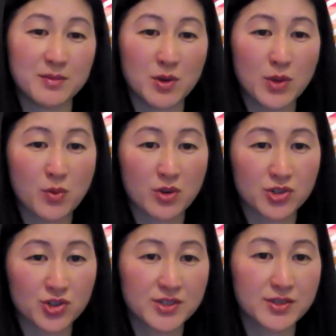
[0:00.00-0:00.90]
but we were
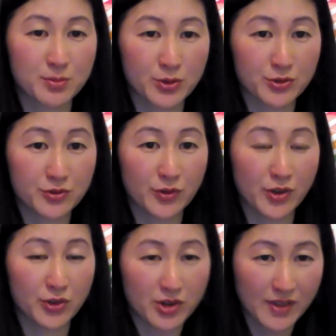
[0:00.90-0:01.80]
just approved for
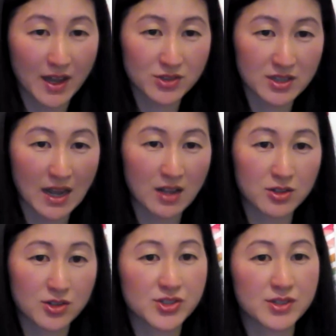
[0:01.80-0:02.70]

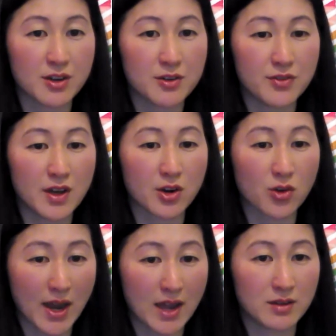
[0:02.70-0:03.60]
$30,000 of a
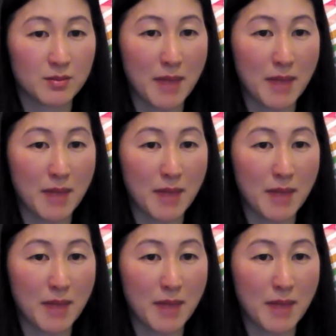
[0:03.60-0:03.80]
grant